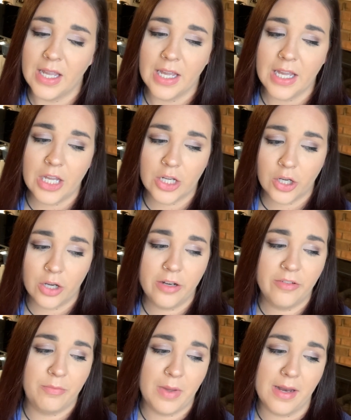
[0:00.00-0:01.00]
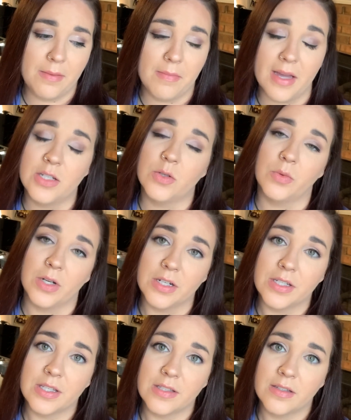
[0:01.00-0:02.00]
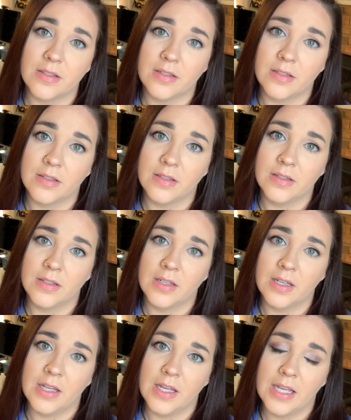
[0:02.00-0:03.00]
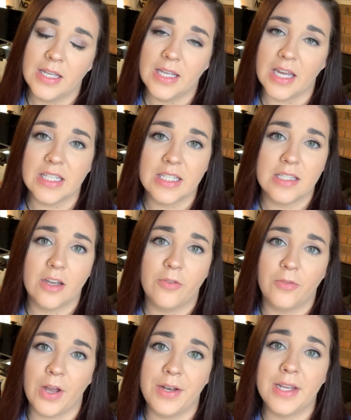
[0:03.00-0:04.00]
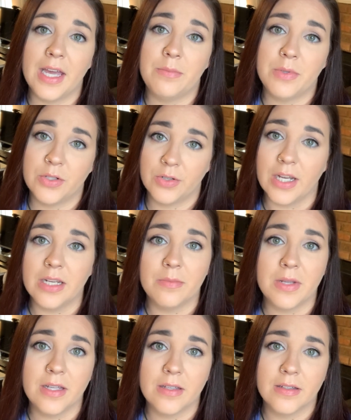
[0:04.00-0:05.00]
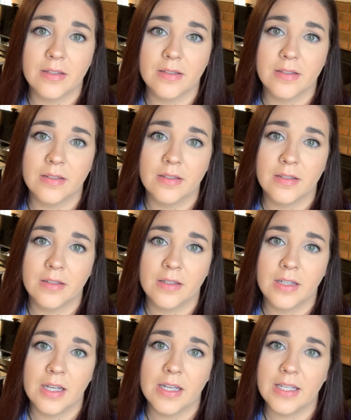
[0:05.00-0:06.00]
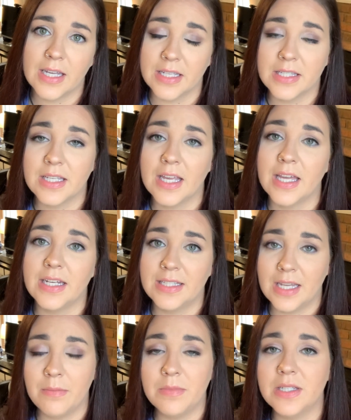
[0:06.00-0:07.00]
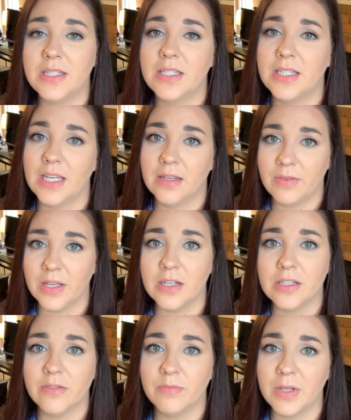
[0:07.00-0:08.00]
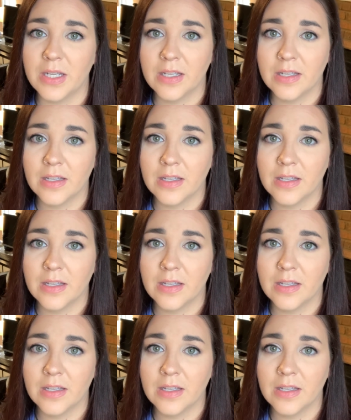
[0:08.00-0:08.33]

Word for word: It could have been much worse. Yes, a friend had betrayed me. Yes, he had attempted to take advantage of me.